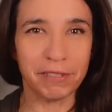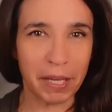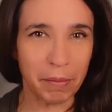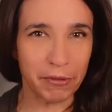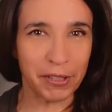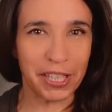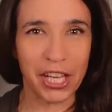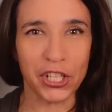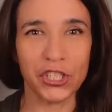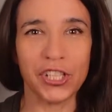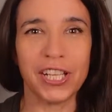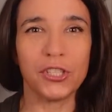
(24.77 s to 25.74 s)

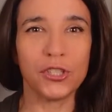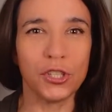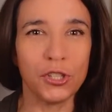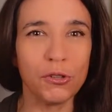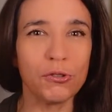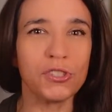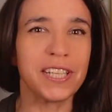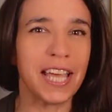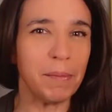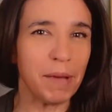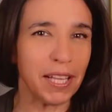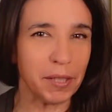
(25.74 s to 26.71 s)
gamification is to use
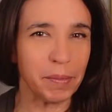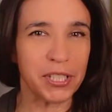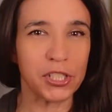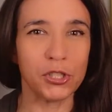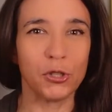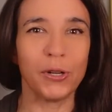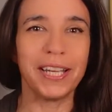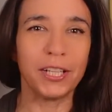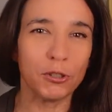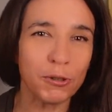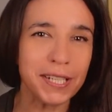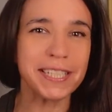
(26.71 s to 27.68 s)
game elements to
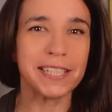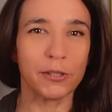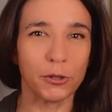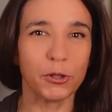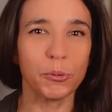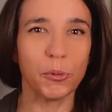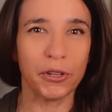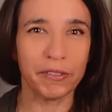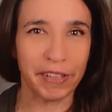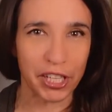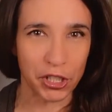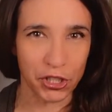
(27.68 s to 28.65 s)
increase learner
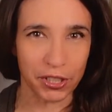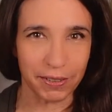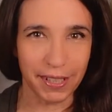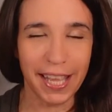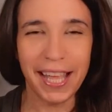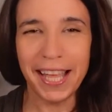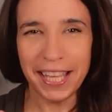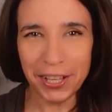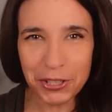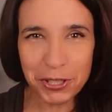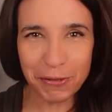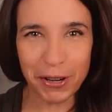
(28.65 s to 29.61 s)
motivation.
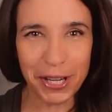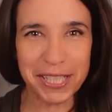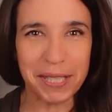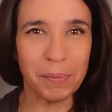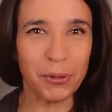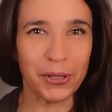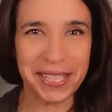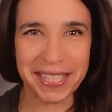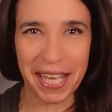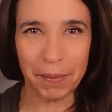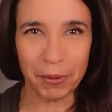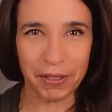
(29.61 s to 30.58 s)
Here's a very simple
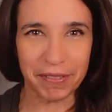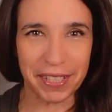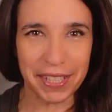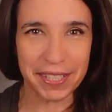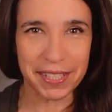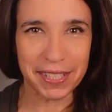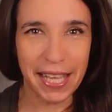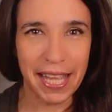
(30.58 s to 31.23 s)
example of this.